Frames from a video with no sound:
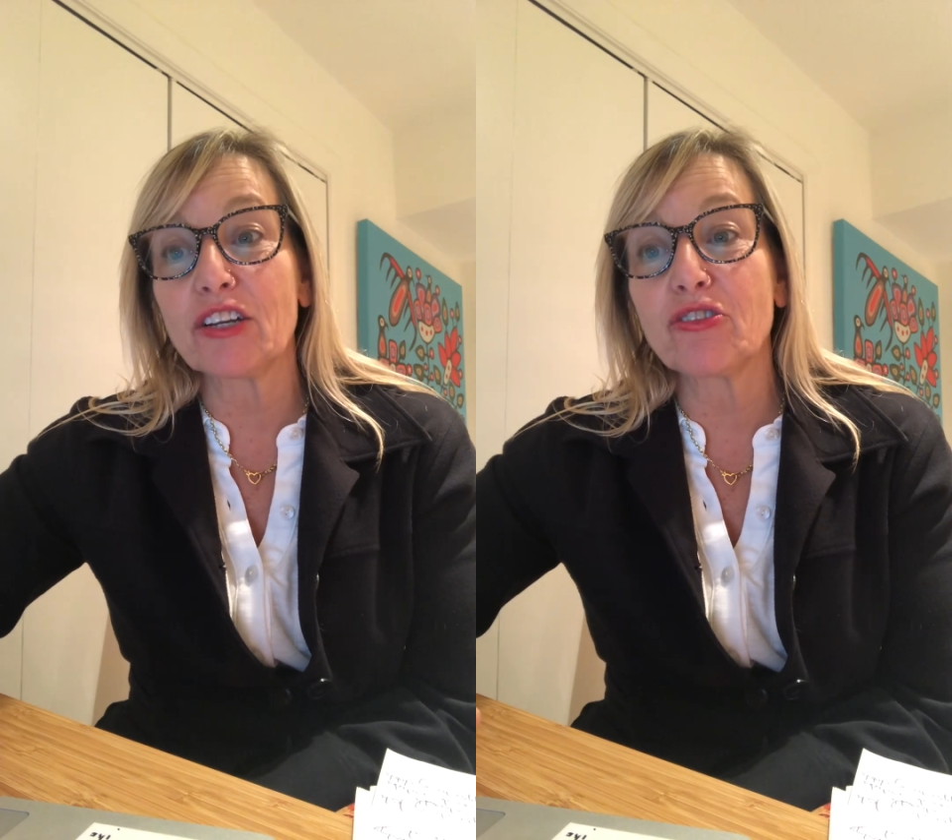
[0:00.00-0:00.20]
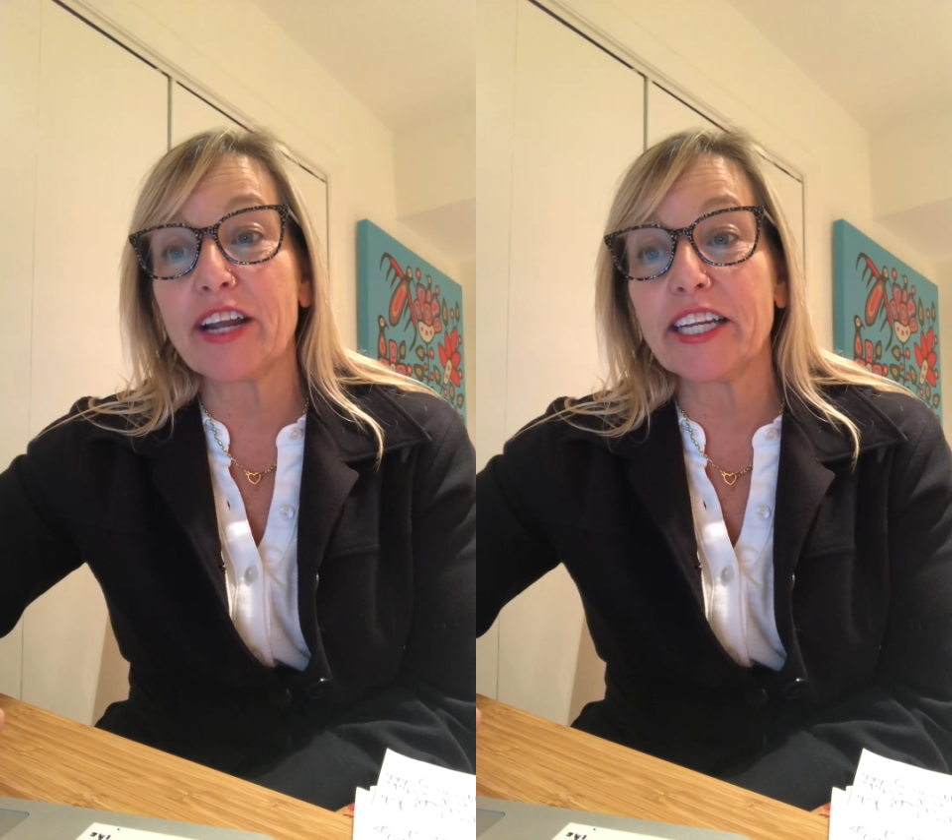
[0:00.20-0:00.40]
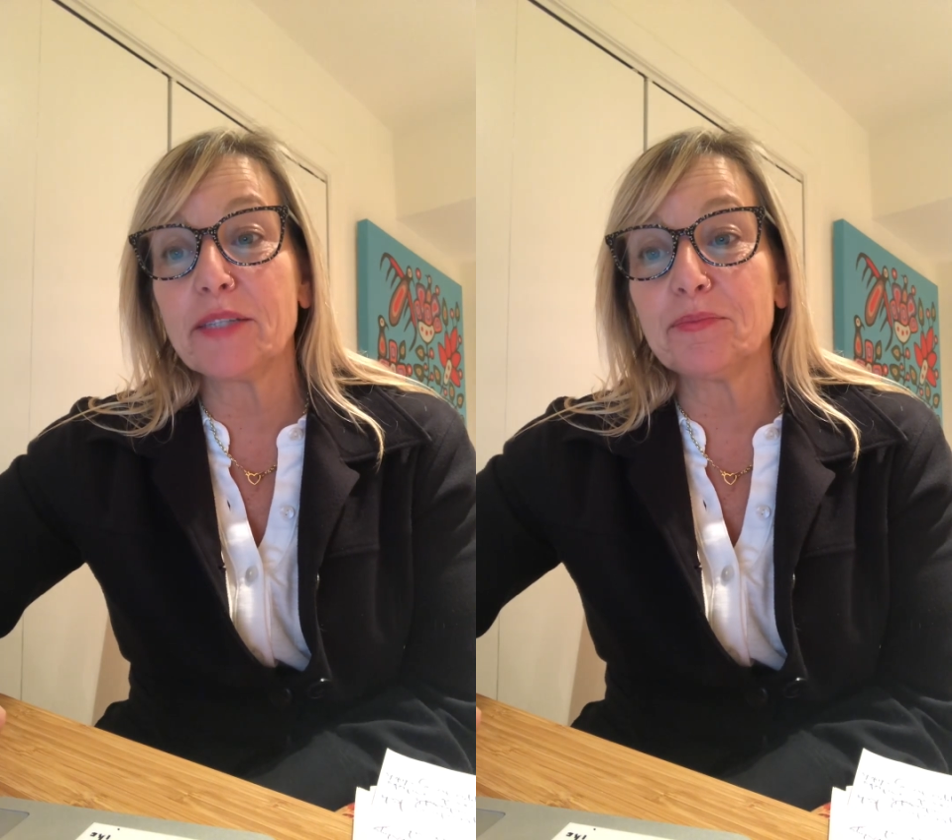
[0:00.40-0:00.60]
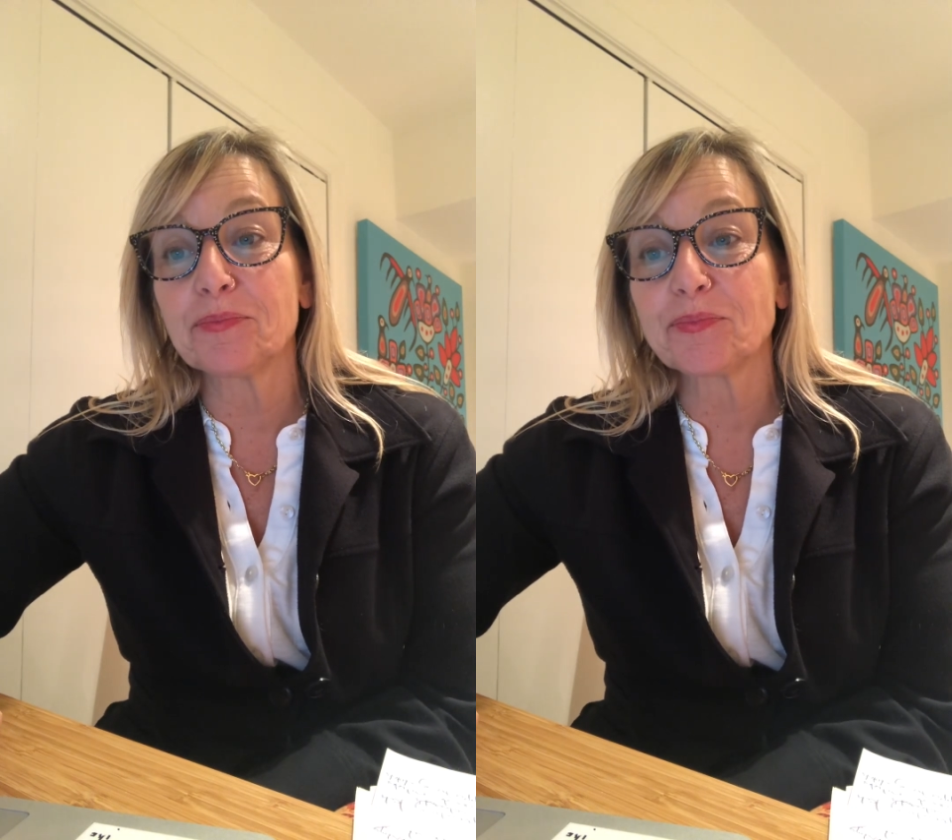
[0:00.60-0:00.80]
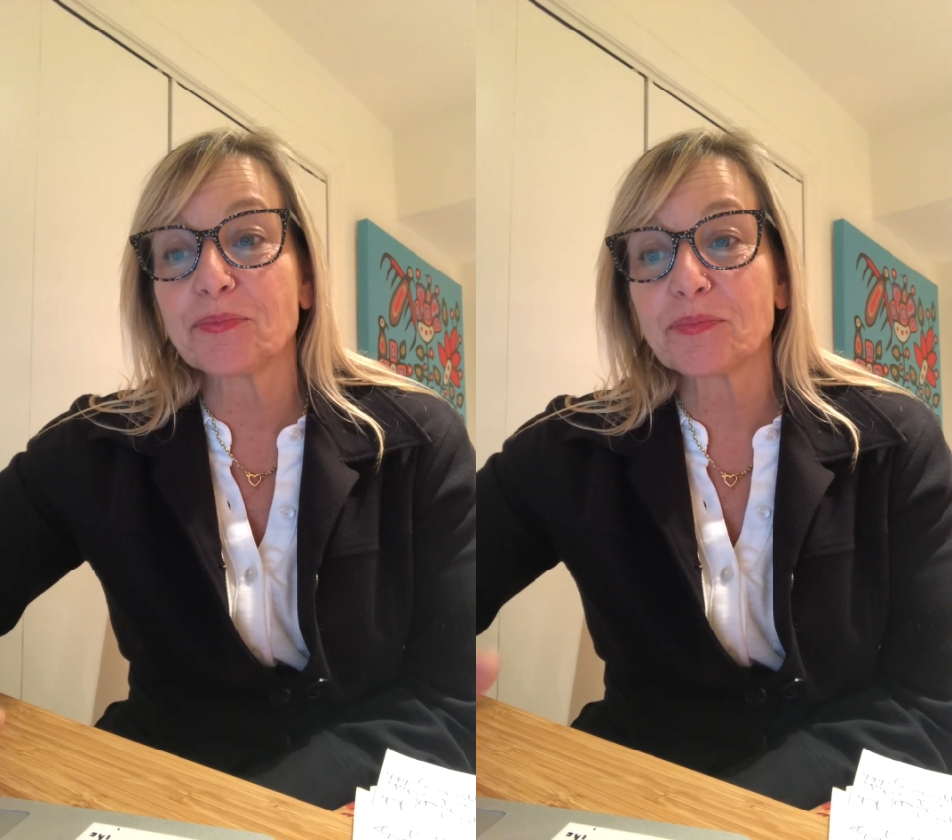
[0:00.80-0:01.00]
created.
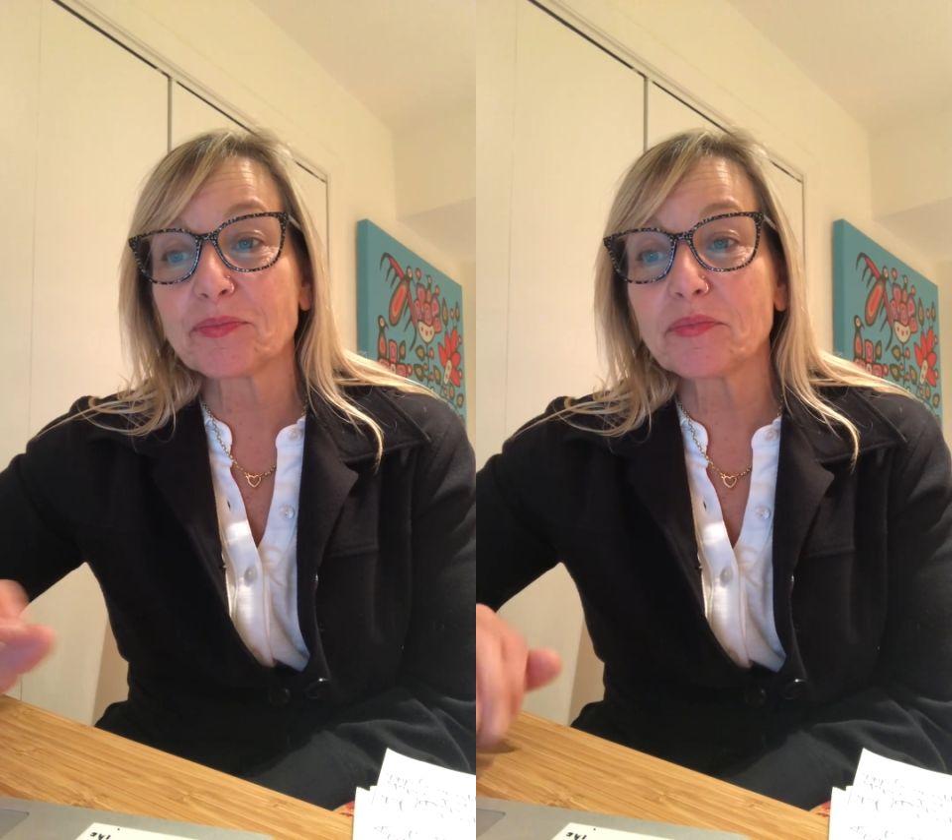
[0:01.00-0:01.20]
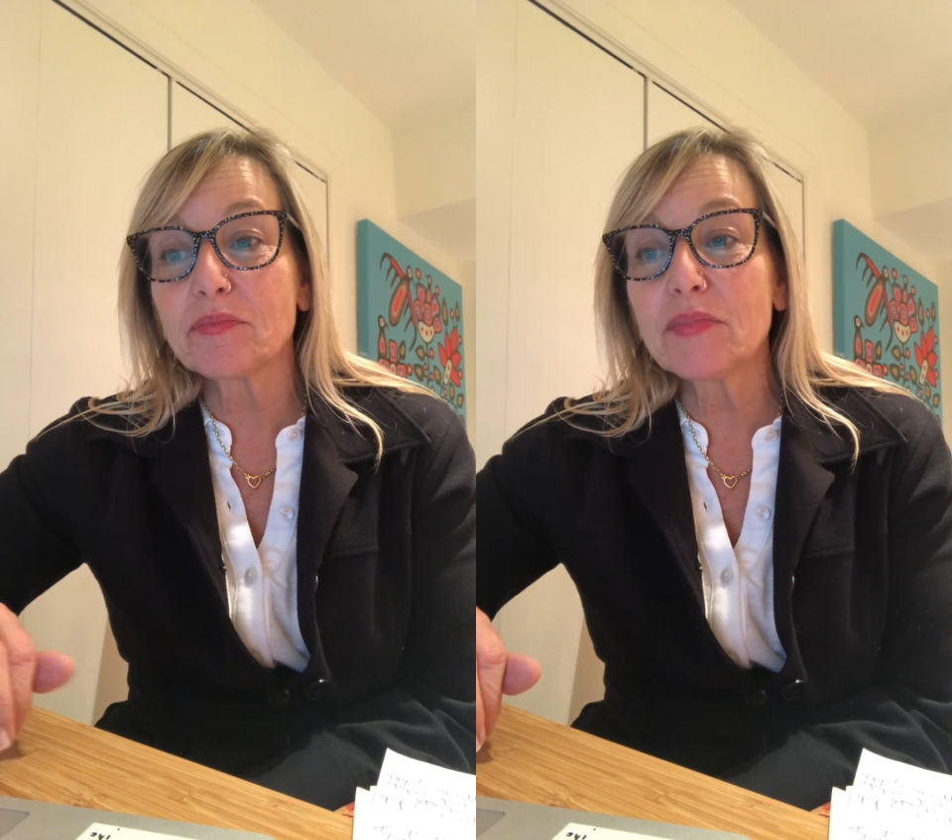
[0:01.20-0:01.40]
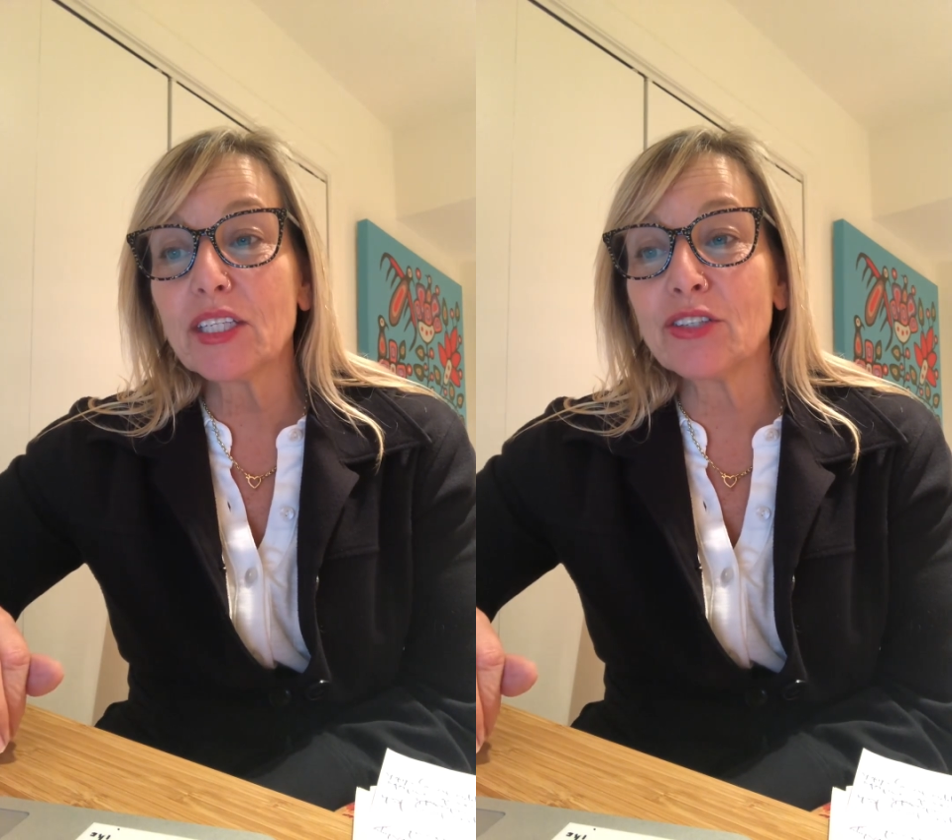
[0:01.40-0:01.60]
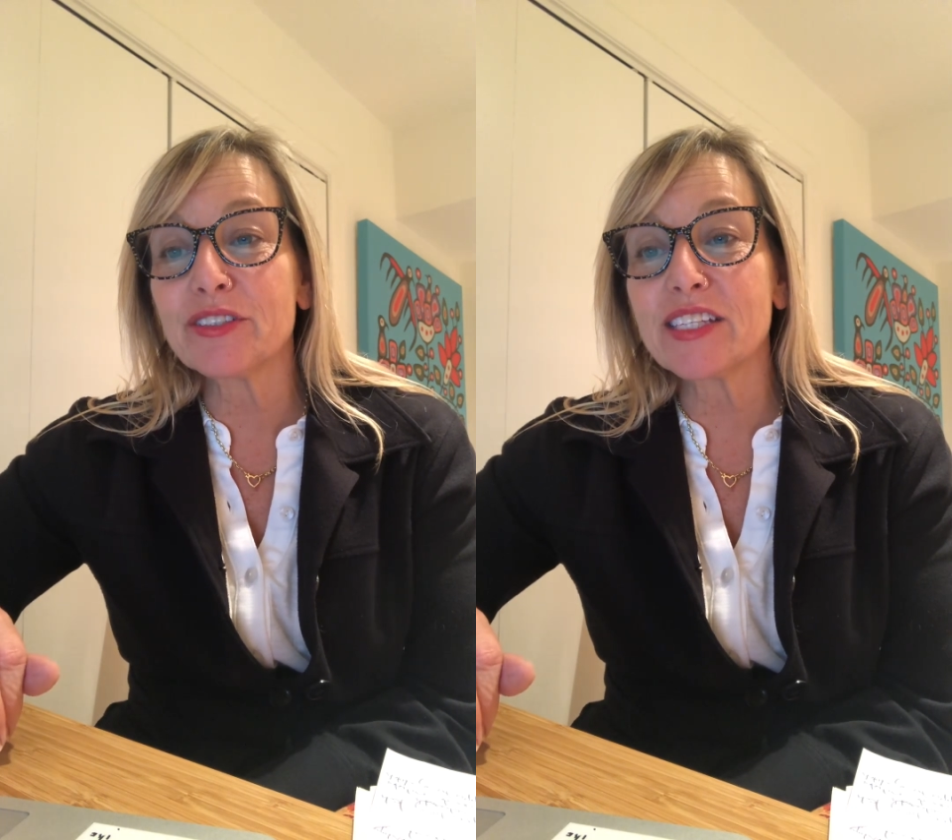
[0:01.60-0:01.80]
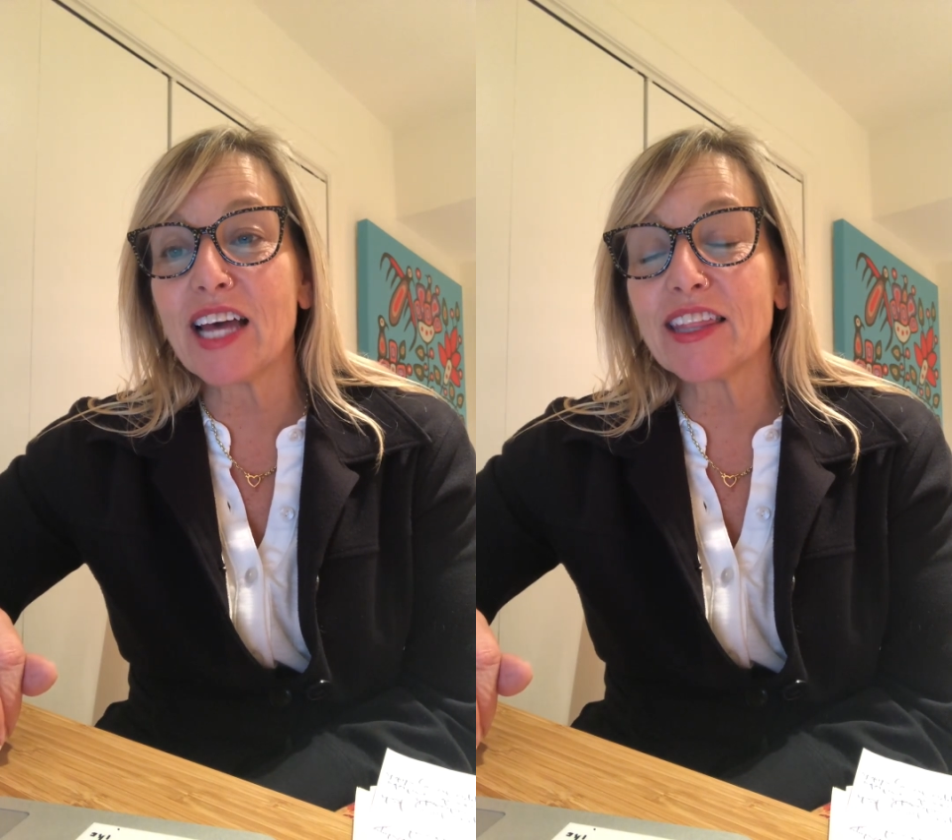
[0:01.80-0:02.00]
You'll see that